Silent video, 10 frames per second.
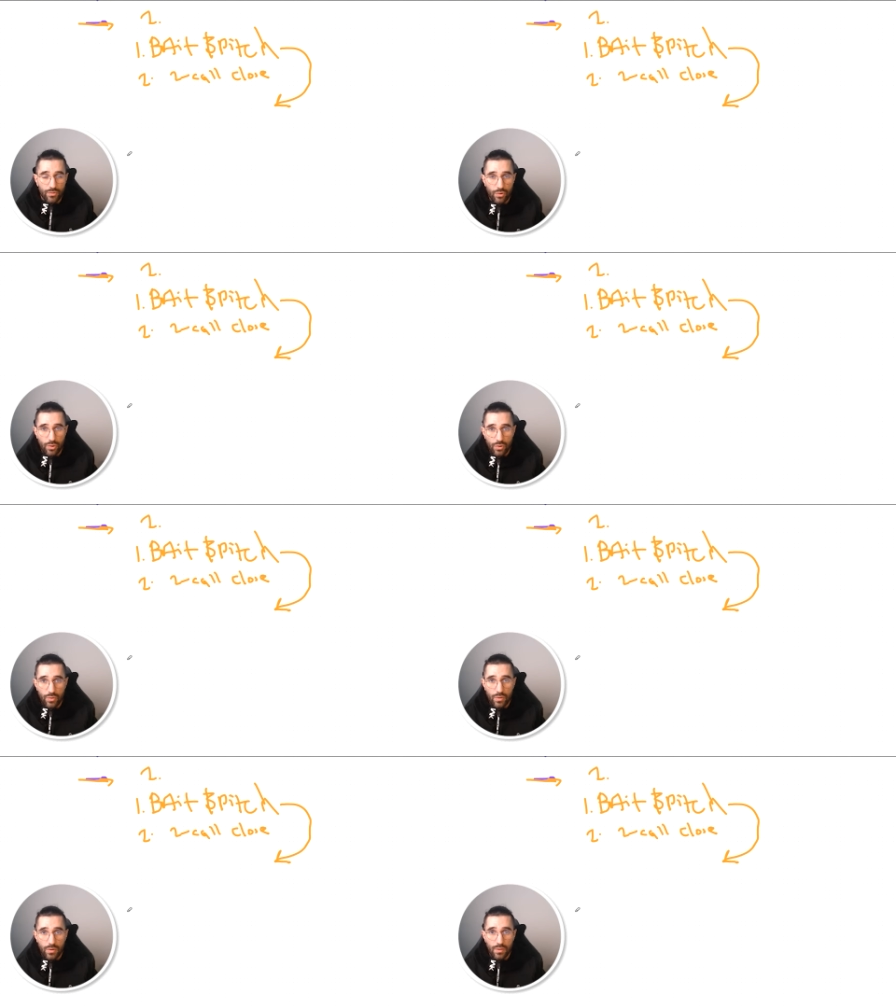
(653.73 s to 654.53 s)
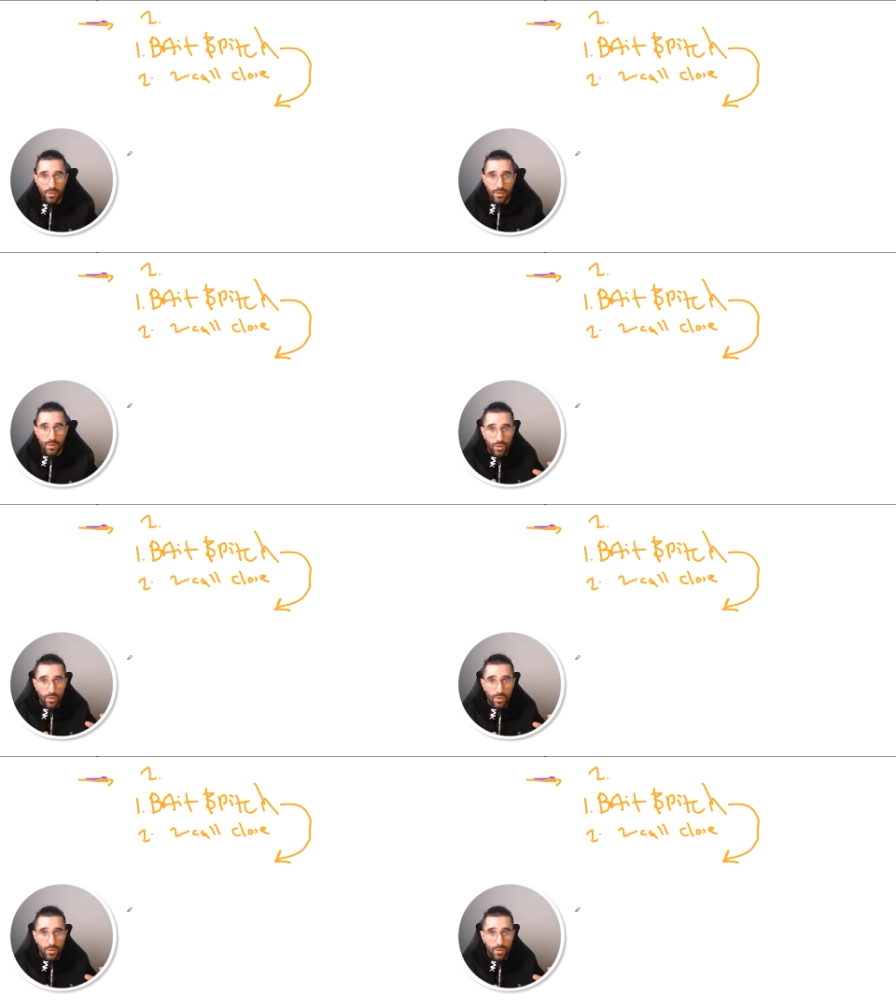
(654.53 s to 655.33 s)
you going through
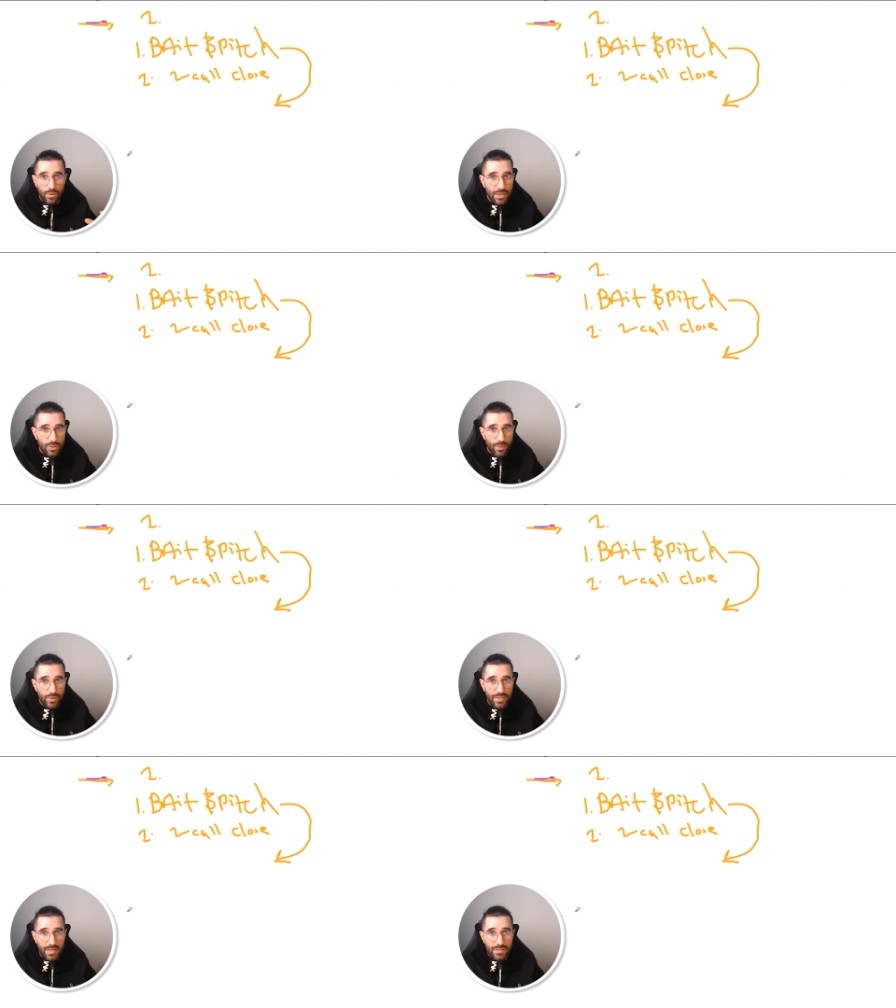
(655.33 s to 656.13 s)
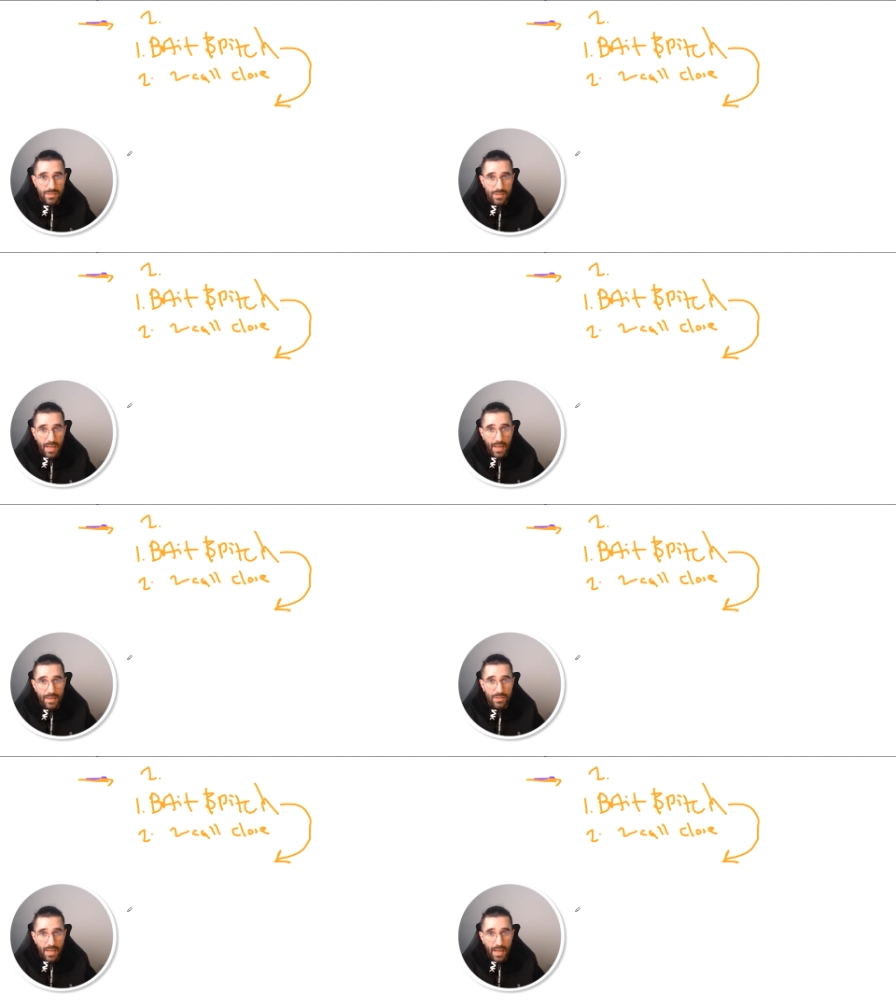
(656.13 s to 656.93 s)
your regular sales process
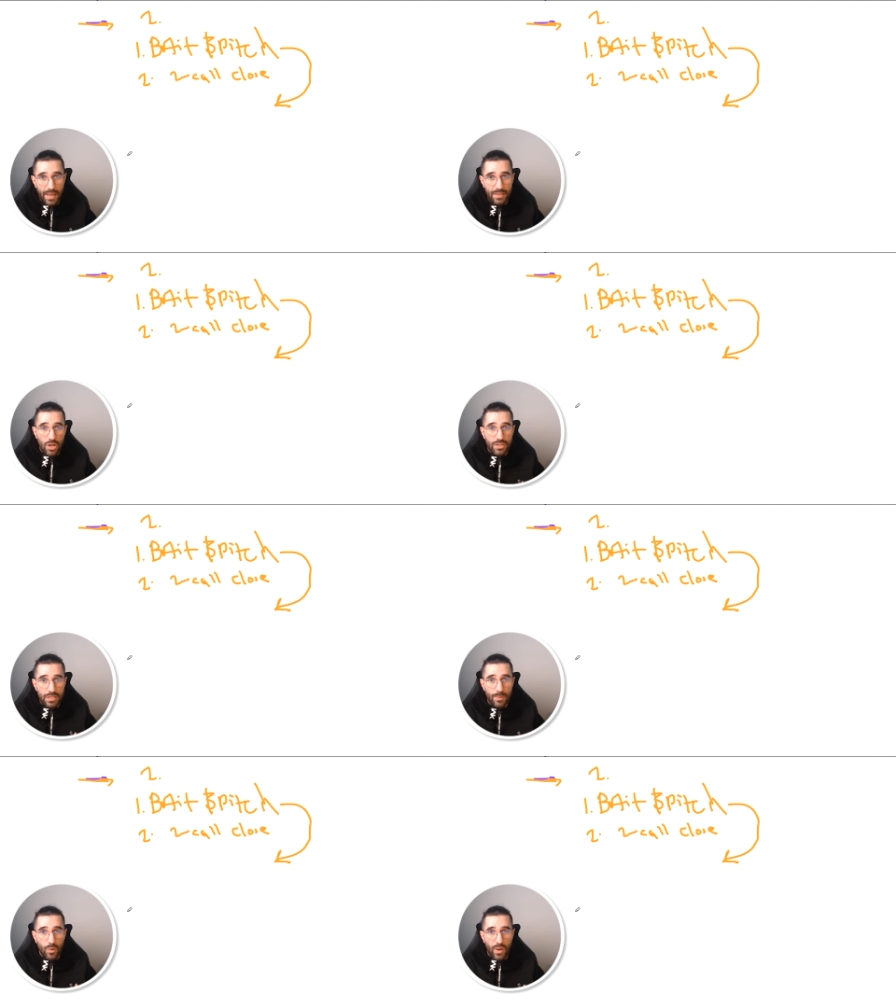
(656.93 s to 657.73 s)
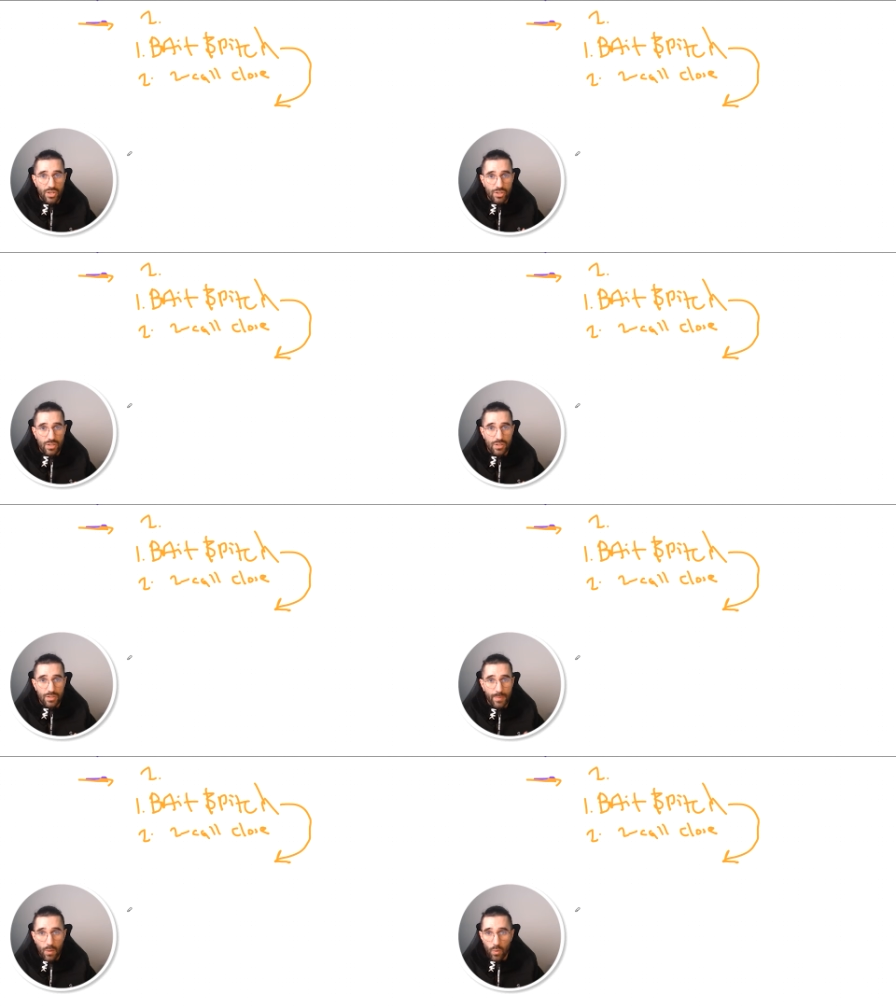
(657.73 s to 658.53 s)
and just asking them
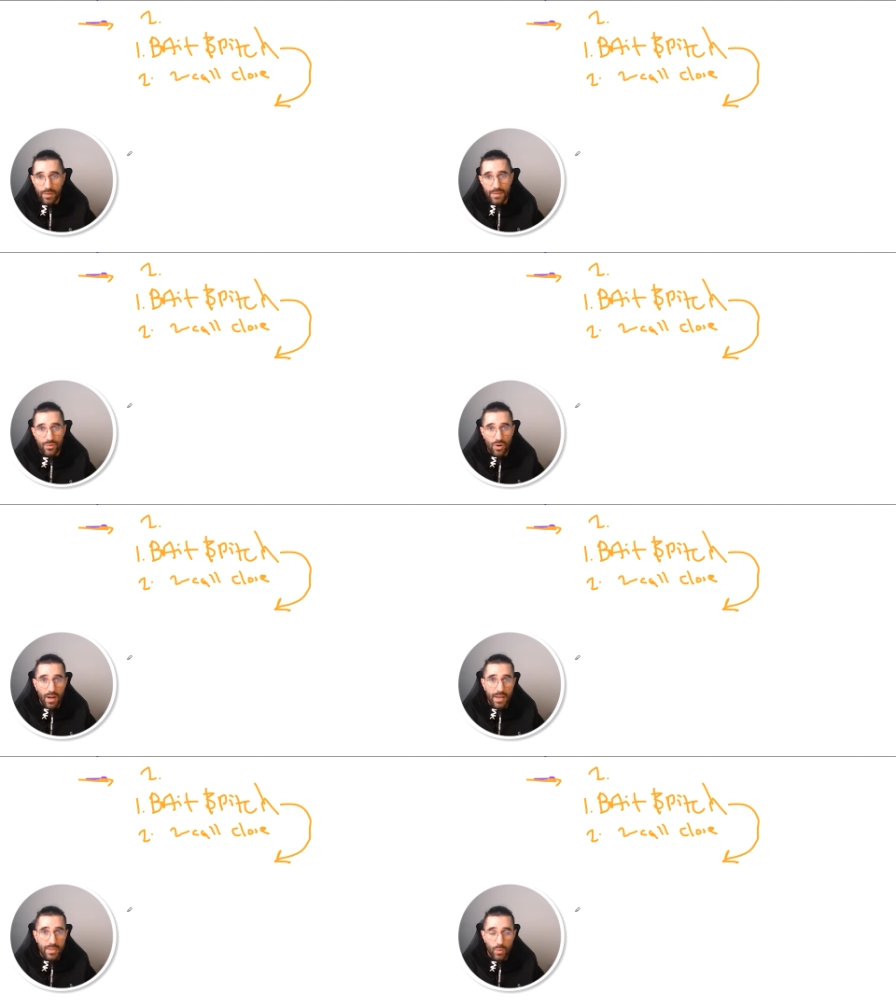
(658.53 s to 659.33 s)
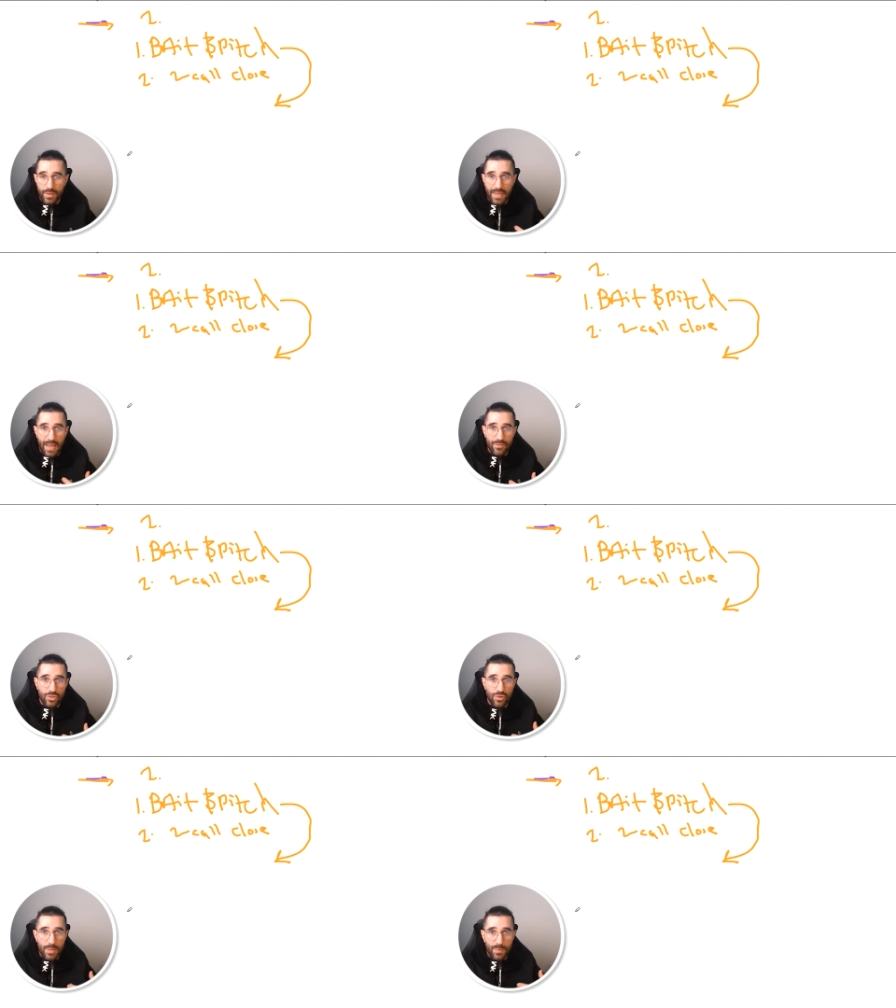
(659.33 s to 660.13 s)
questions about what they've tried, what they
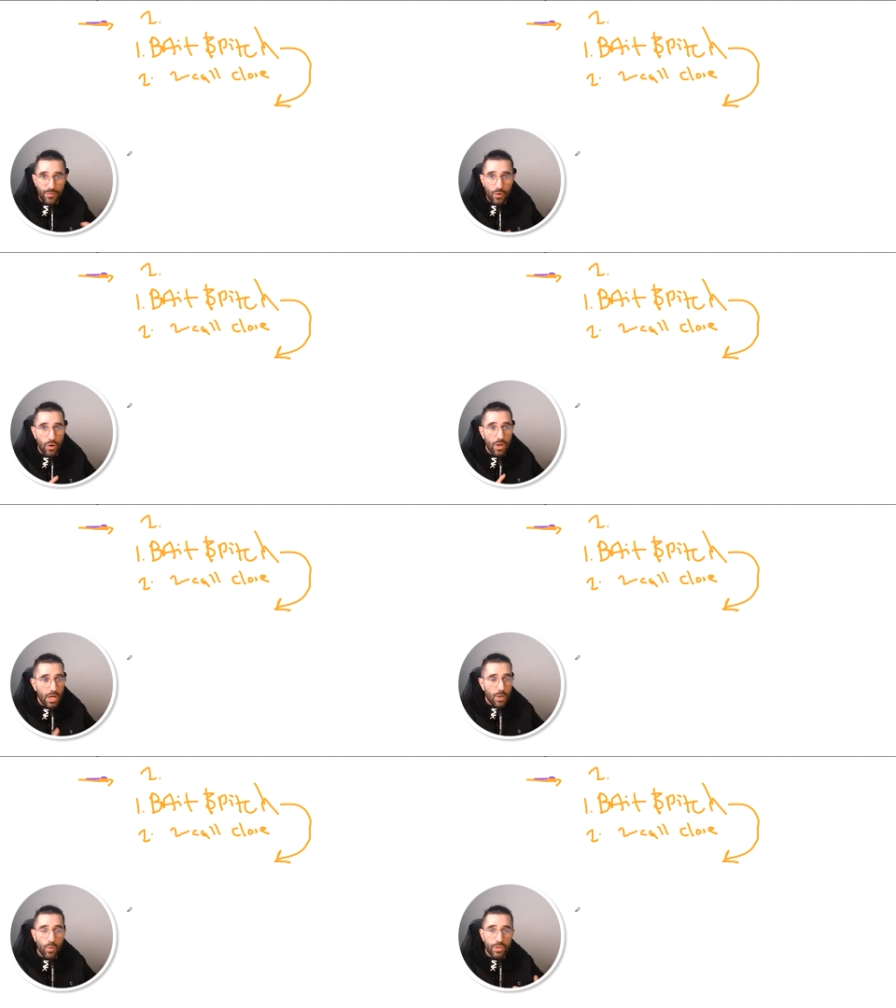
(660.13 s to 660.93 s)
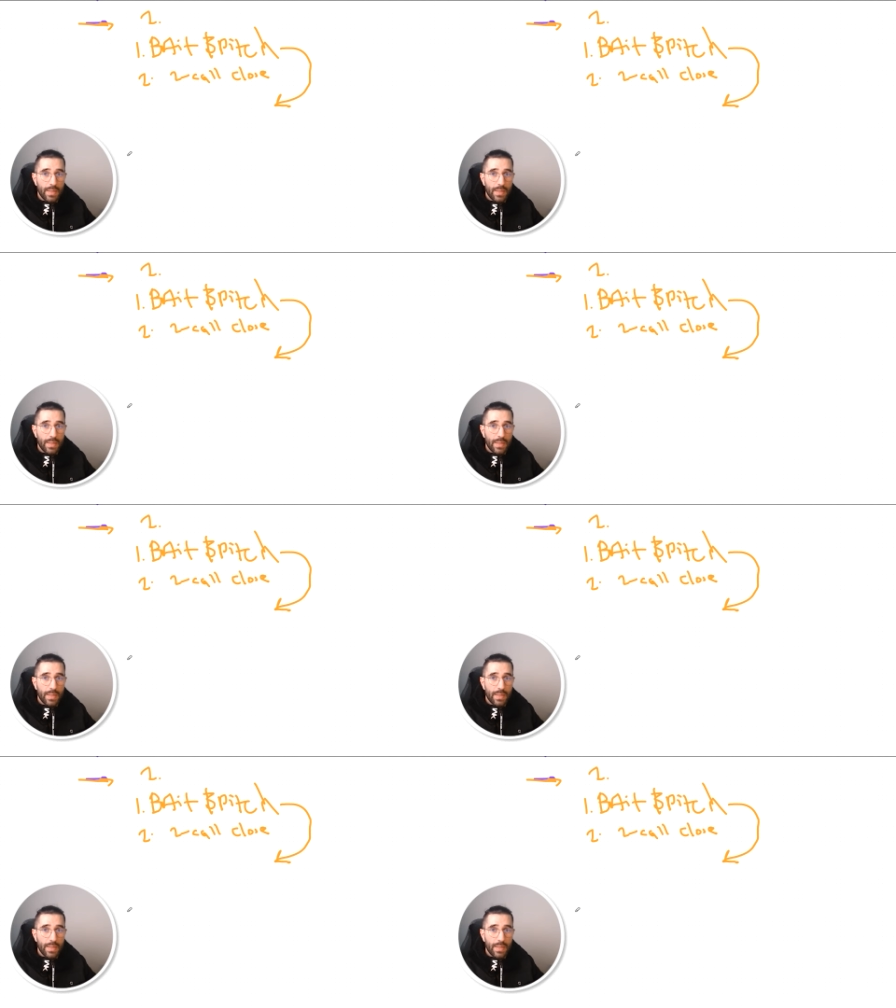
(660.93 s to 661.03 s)
haven't tried before,